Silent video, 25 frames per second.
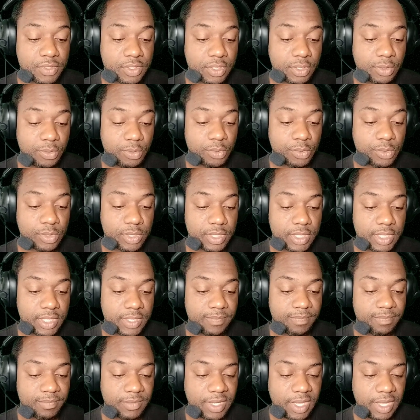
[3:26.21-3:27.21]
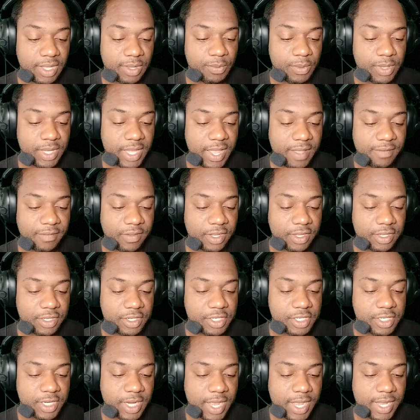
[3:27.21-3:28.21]
So uh, we have a
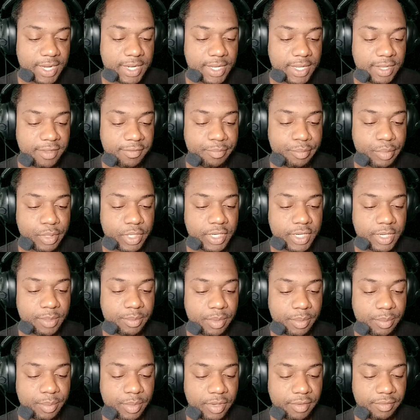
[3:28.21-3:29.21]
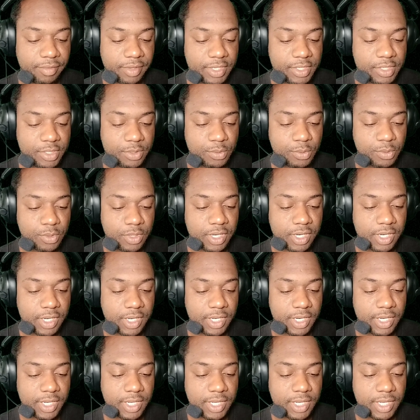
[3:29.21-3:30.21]
good shot of putting up a perfect score
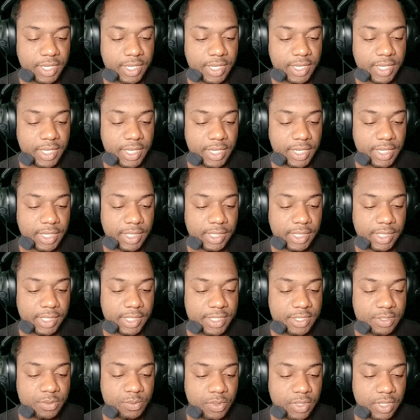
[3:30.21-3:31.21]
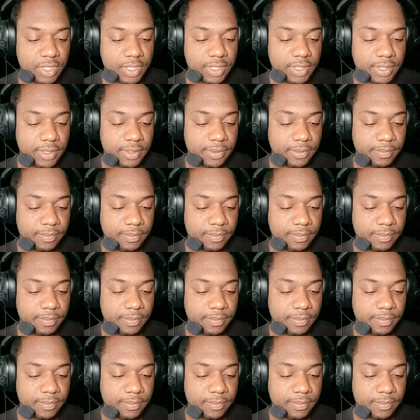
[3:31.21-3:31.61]
uh, in this one.